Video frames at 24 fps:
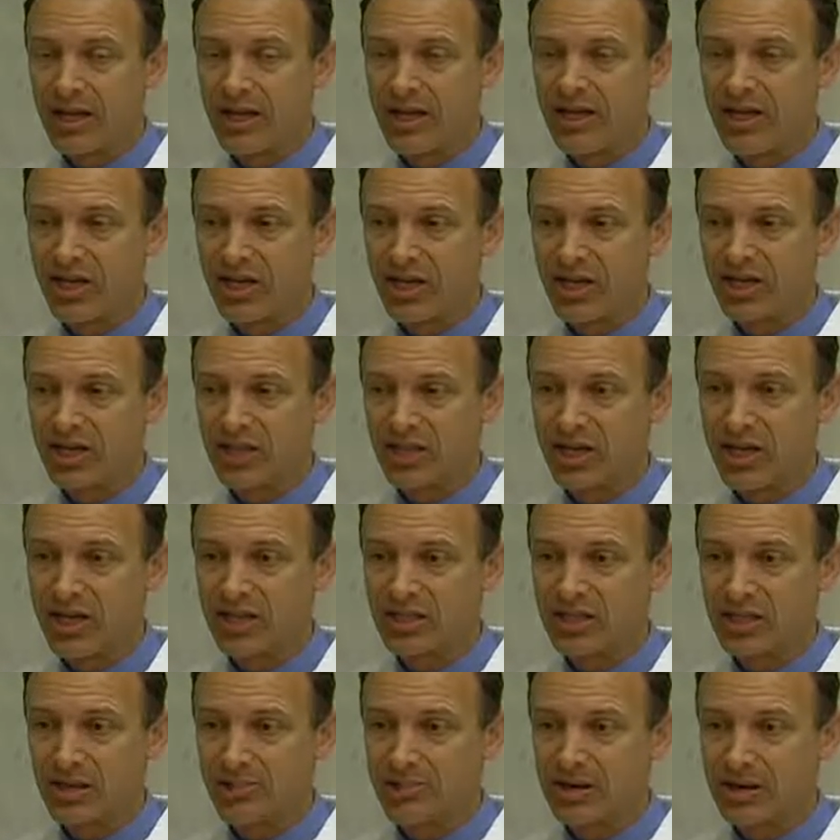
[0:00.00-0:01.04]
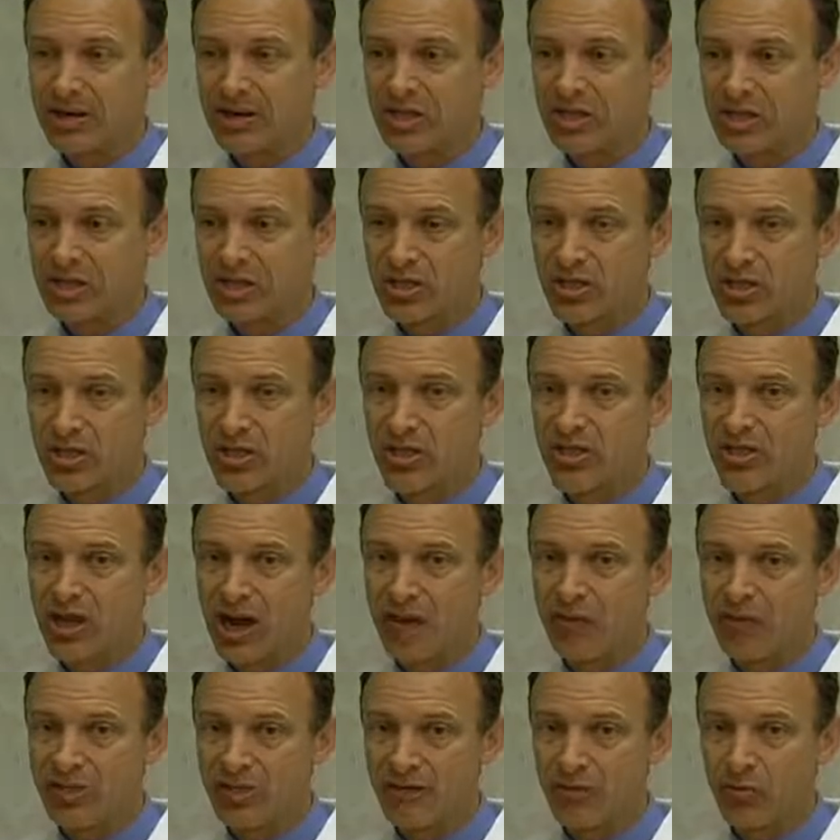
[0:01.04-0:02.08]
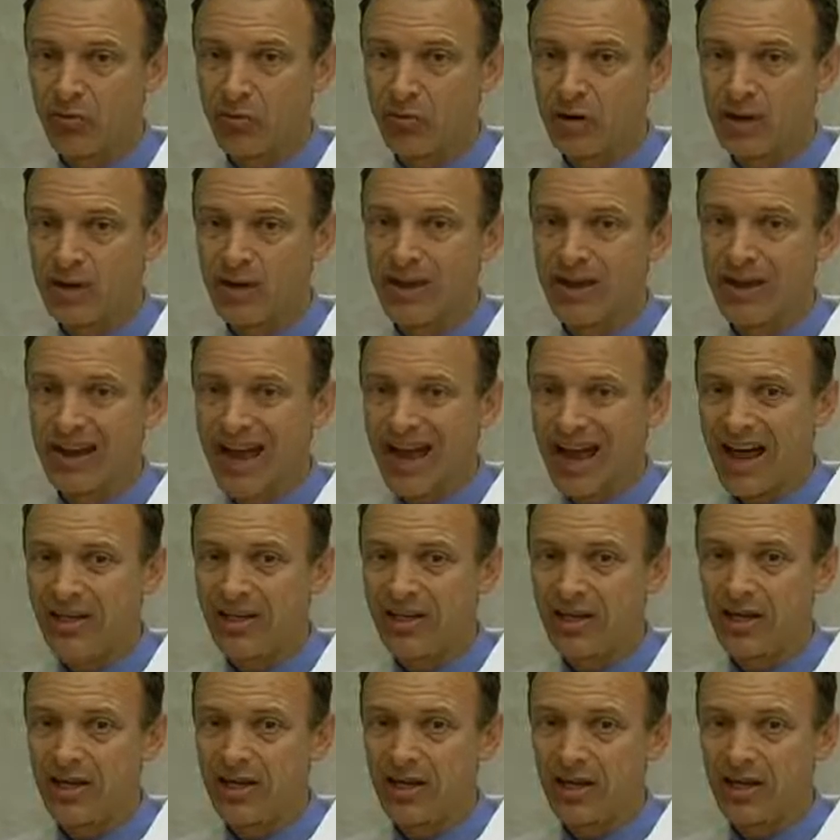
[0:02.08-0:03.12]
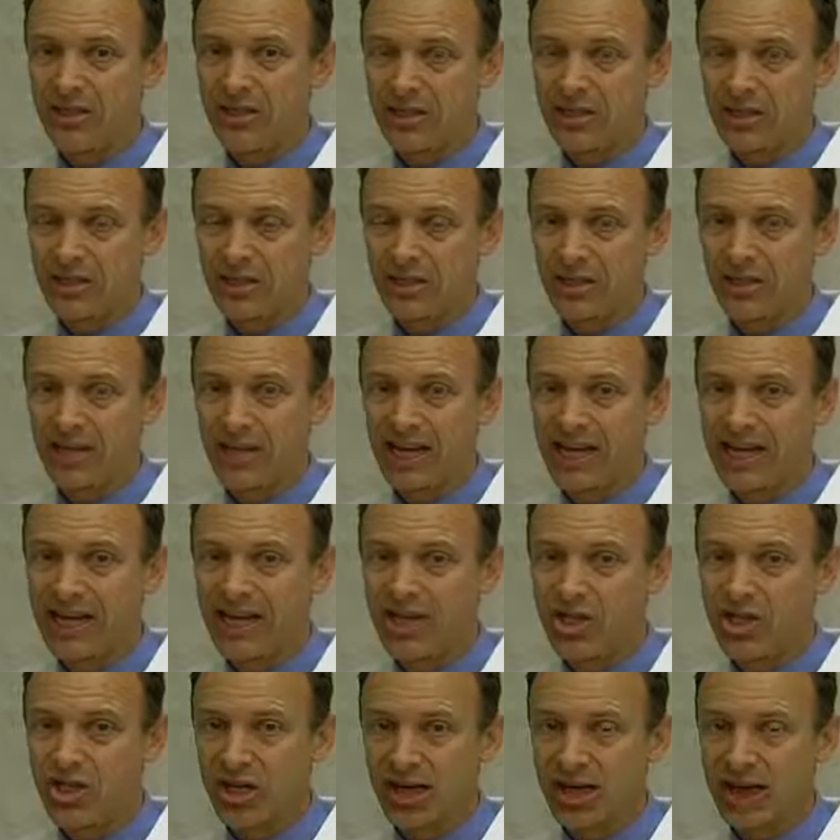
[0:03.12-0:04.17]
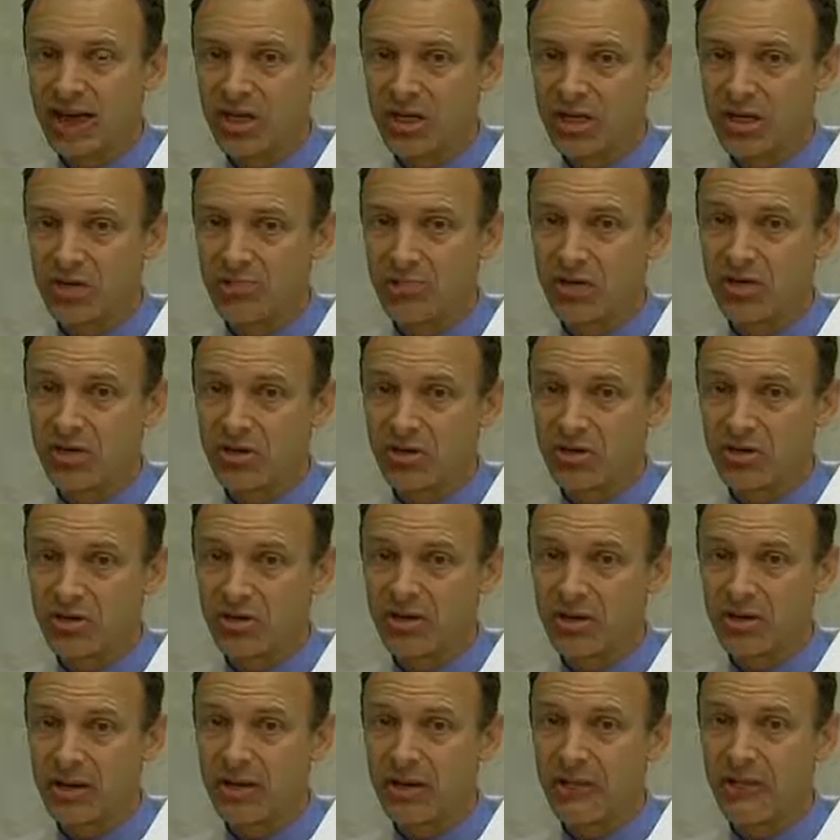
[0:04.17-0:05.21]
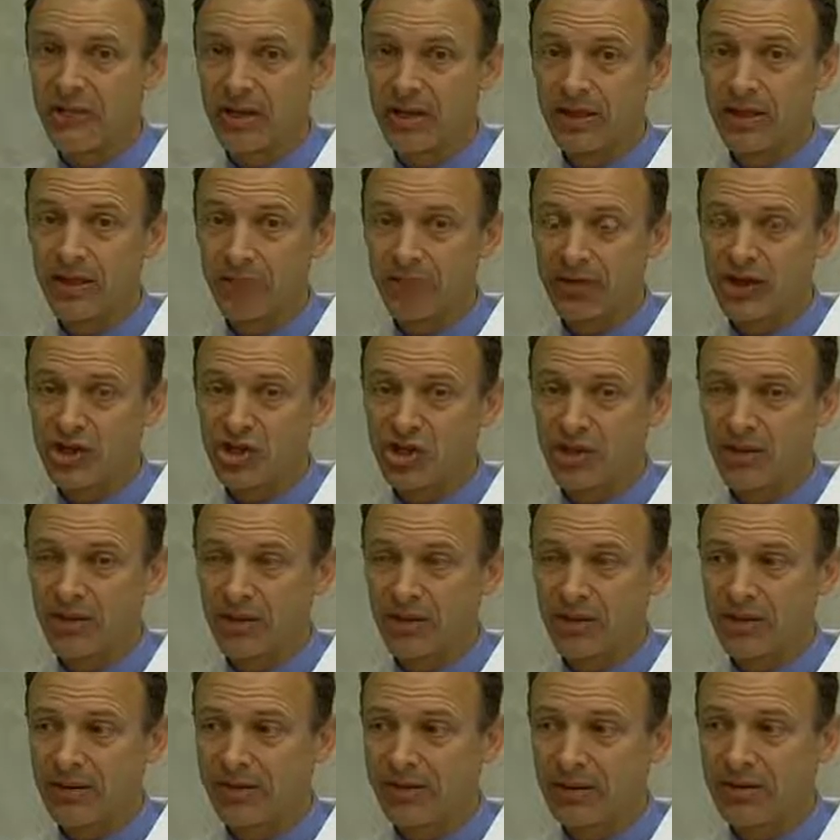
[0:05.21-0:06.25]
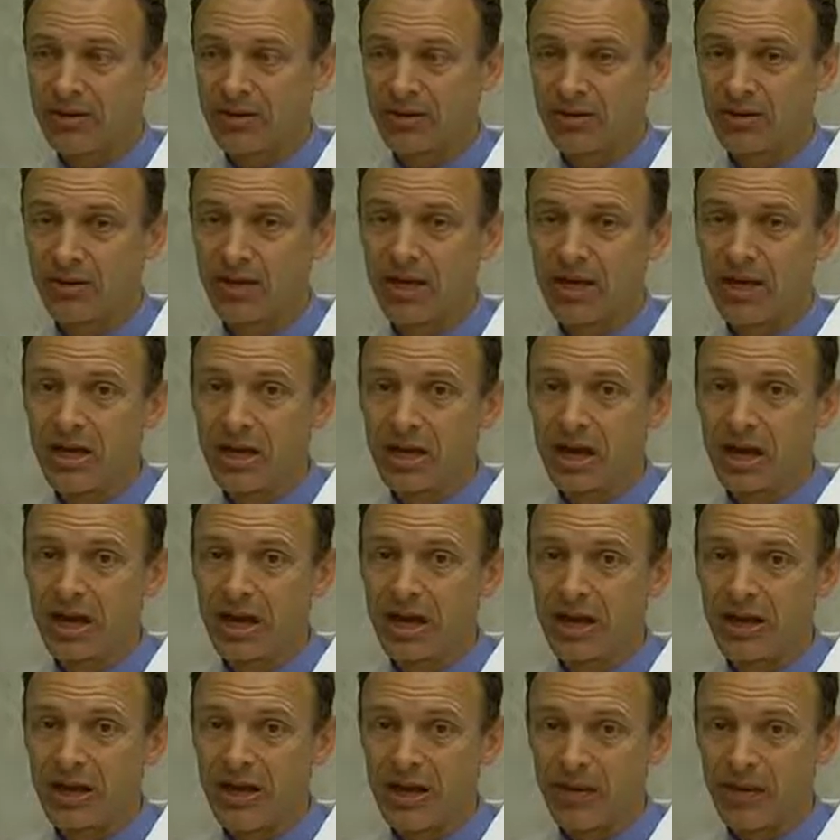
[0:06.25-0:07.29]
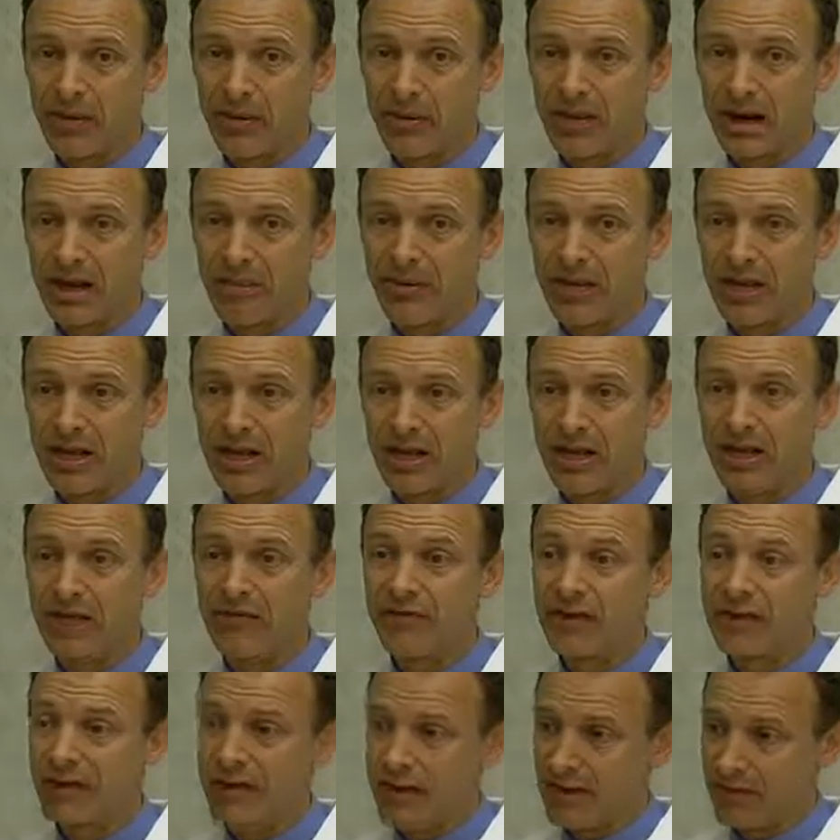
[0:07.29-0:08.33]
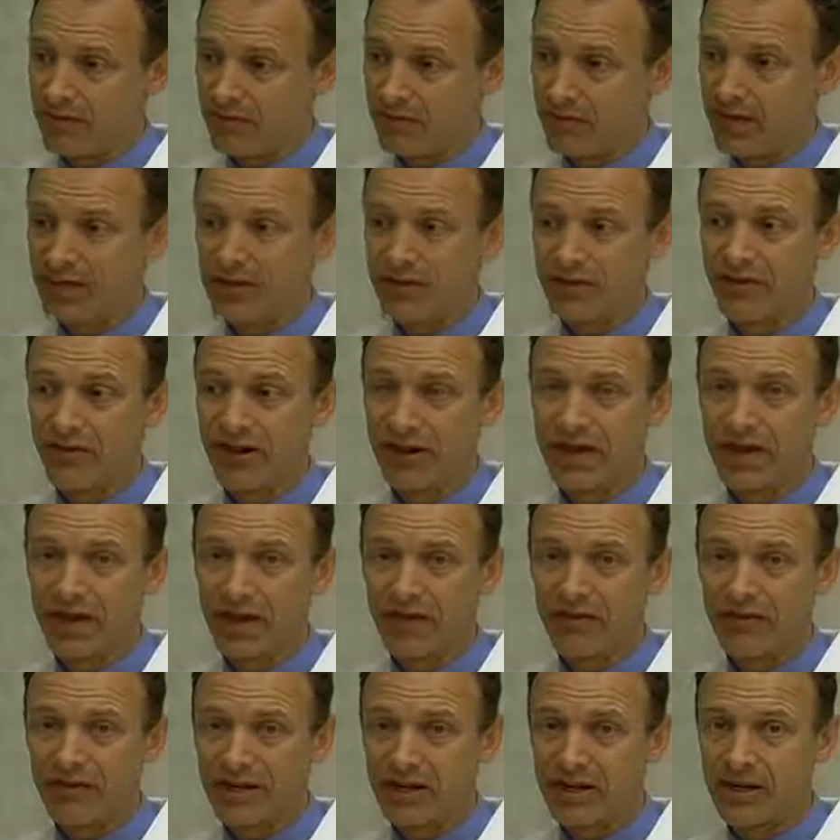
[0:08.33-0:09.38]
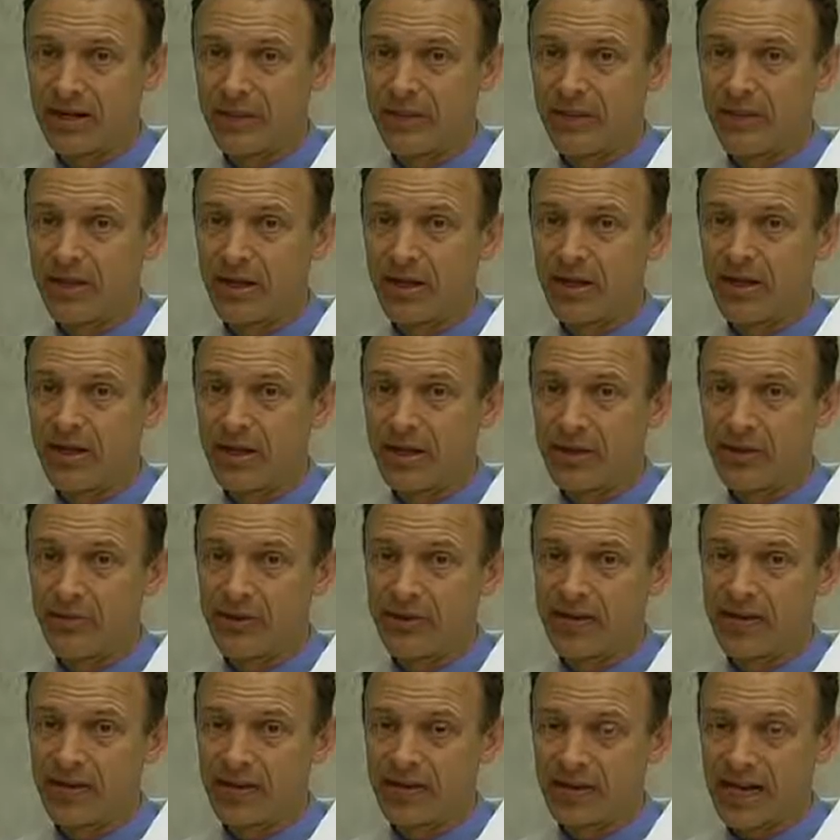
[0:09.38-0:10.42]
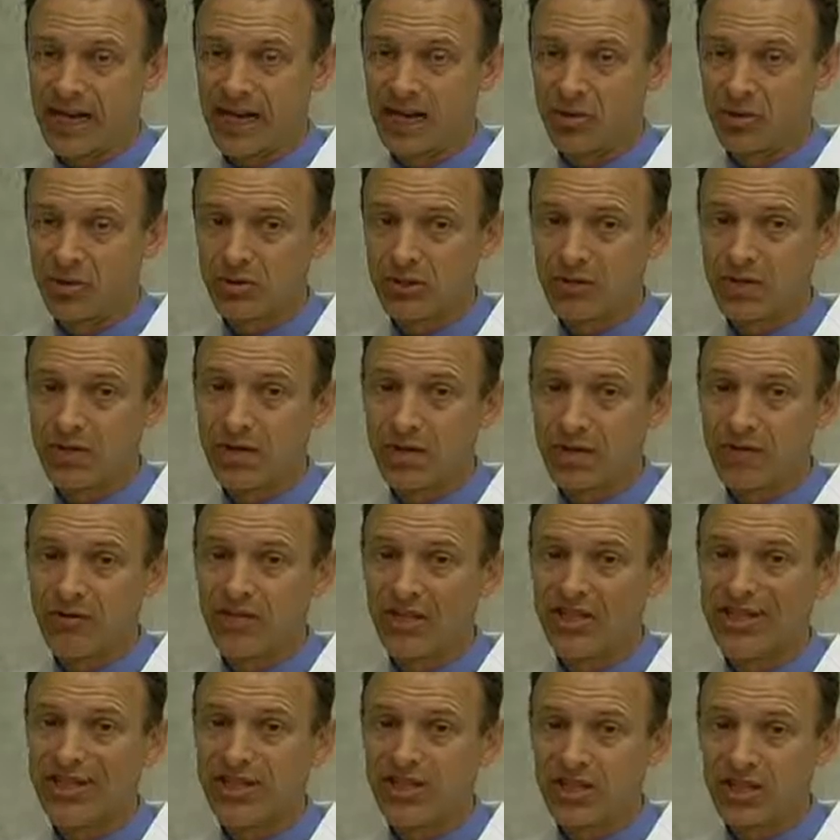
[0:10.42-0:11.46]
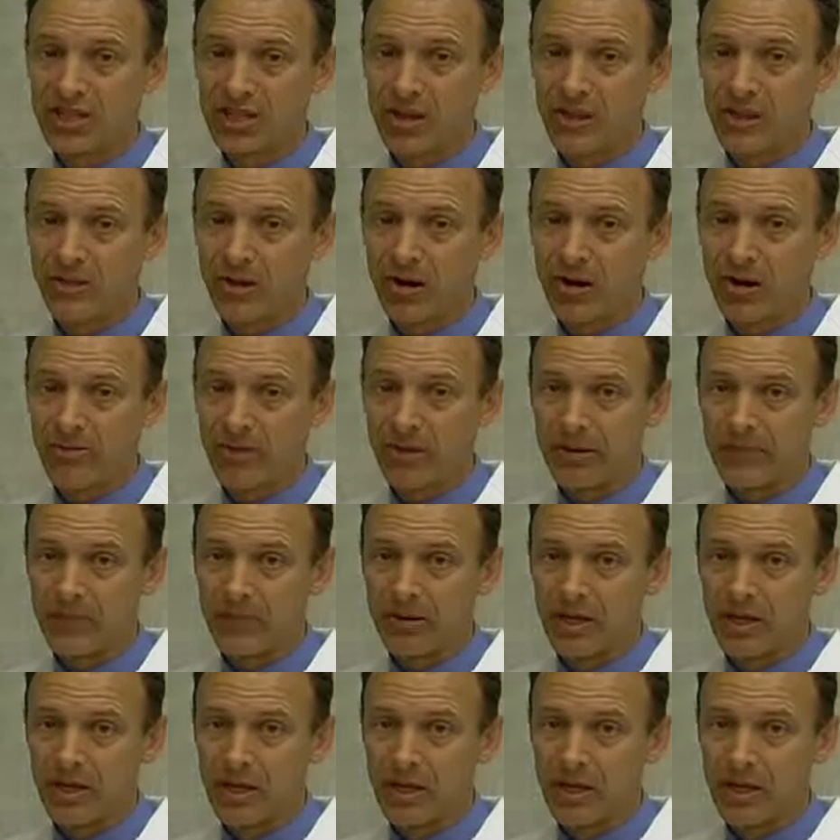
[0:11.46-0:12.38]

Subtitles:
Inject maybe 2 drops of water, and the gauge actually measures the pressure within that muscle in that compartment. And if it's very elevated, then we need to actually release the compartment.